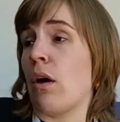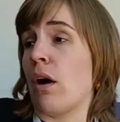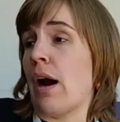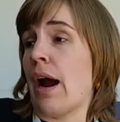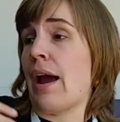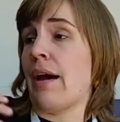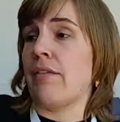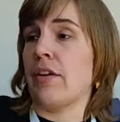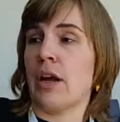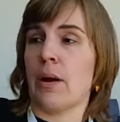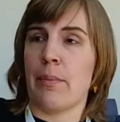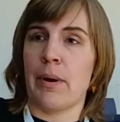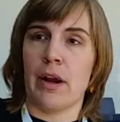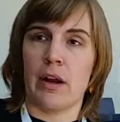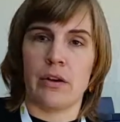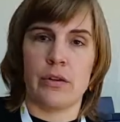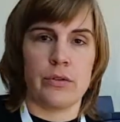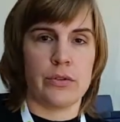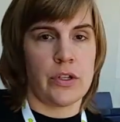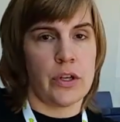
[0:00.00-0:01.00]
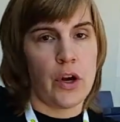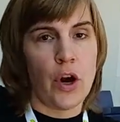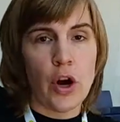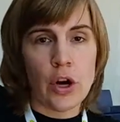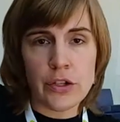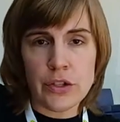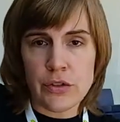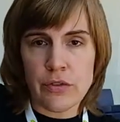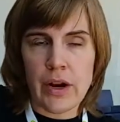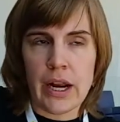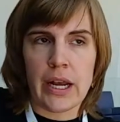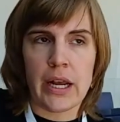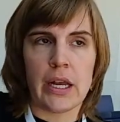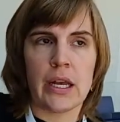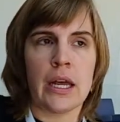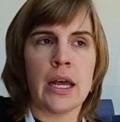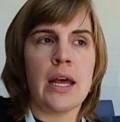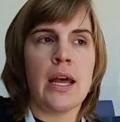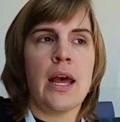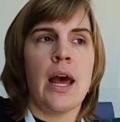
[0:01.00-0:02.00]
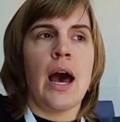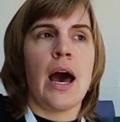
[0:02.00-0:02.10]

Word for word: or having a parent who's incarcerated,